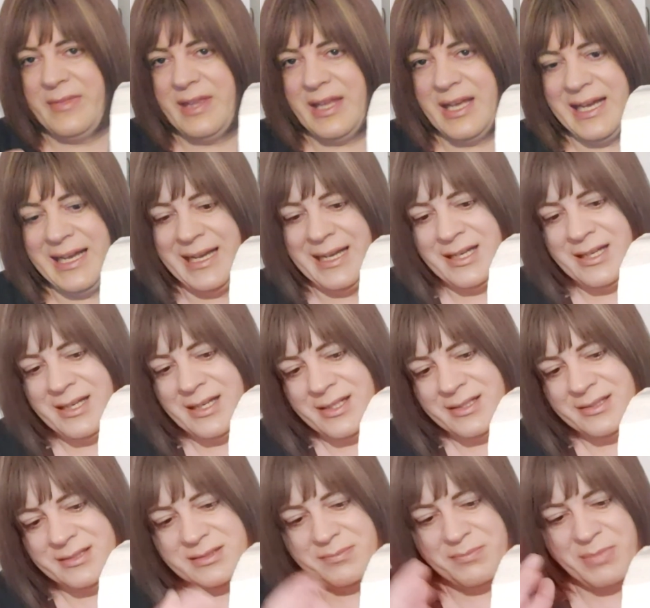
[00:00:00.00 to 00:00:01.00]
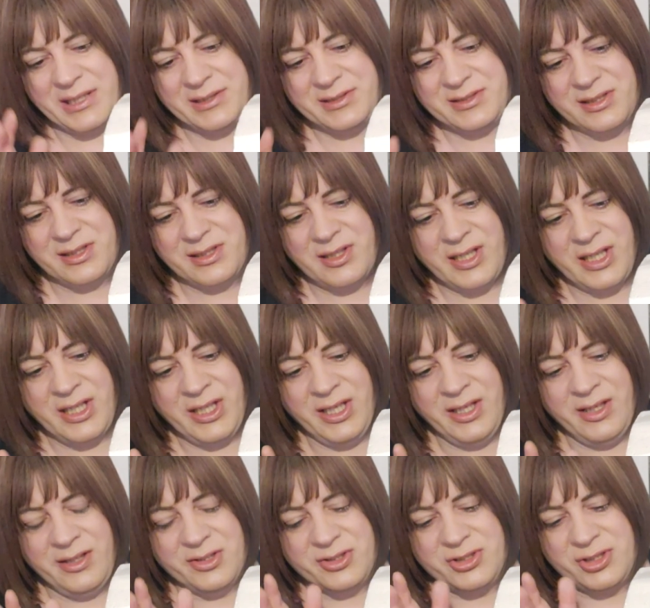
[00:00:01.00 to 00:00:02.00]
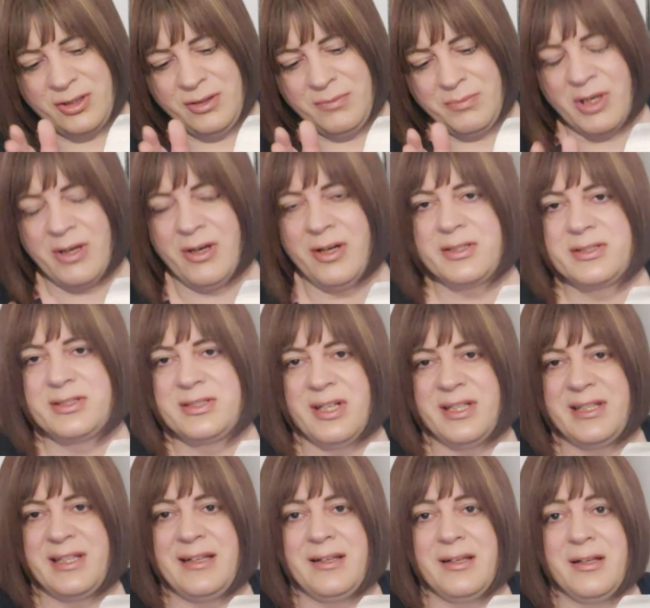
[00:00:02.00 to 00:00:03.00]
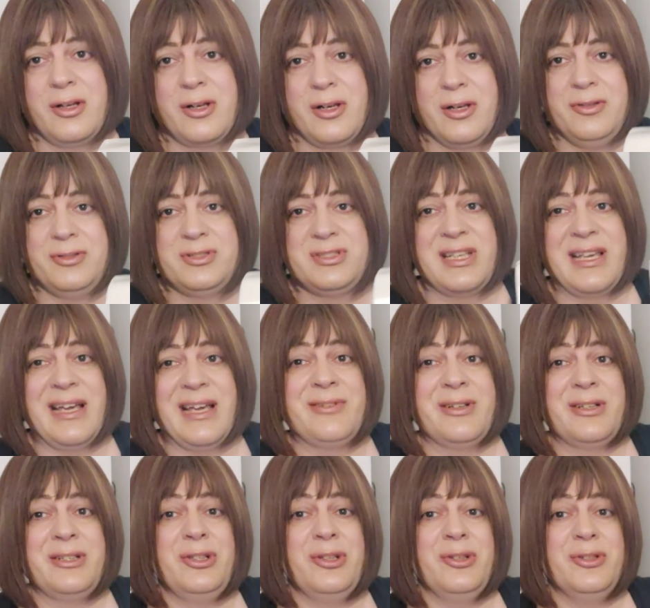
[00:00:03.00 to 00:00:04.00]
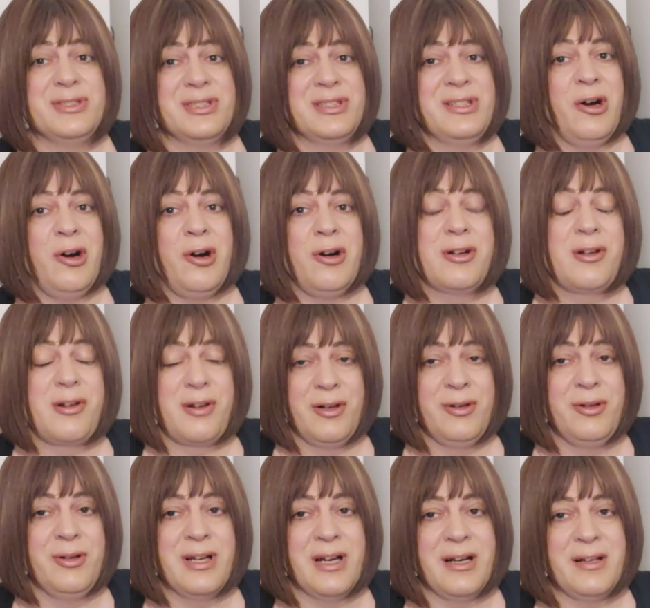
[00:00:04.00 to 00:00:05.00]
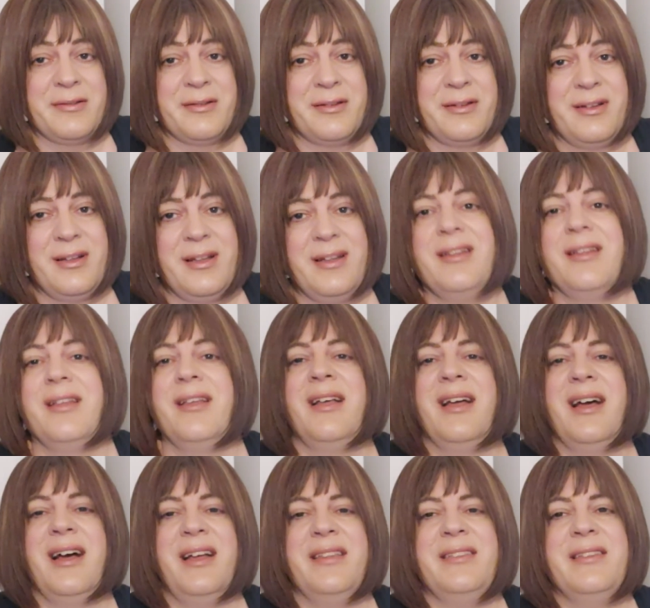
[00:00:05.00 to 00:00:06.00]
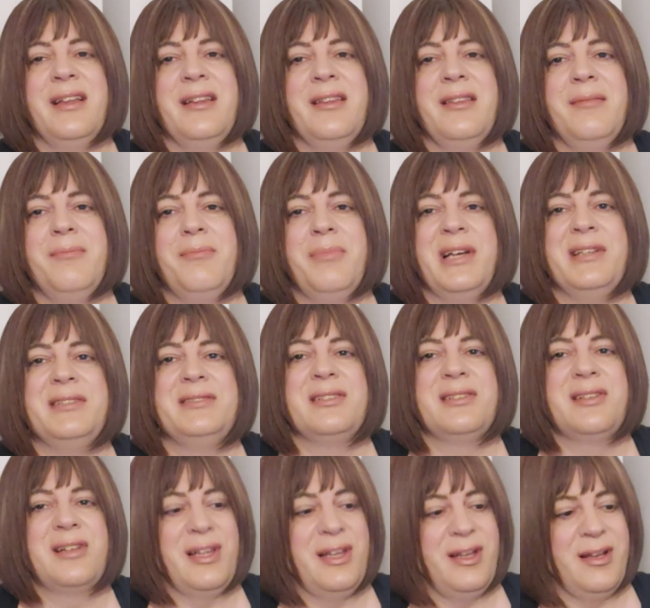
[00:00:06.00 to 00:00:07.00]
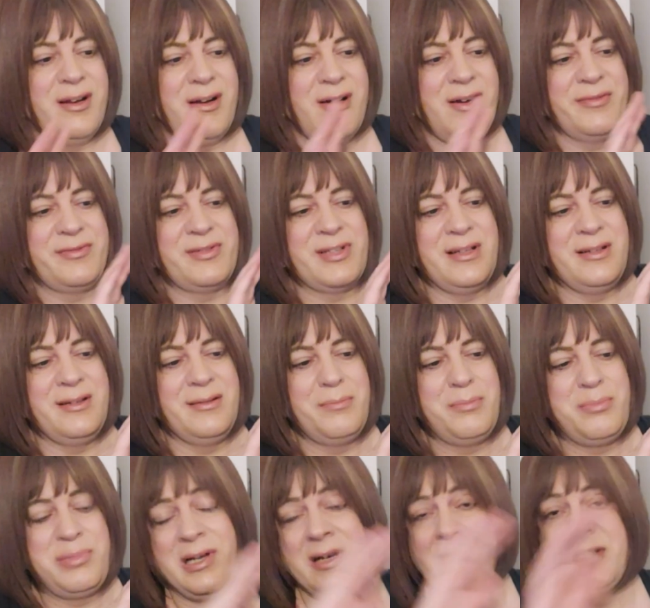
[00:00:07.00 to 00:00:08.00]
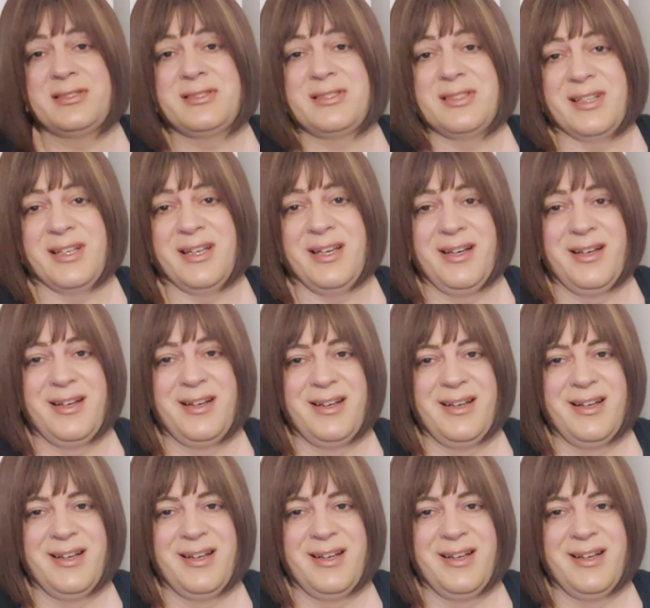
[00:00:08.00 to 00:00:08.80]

and basically the 2 blocks are then glued together using a hot glue gun, and then basically I've then plastered it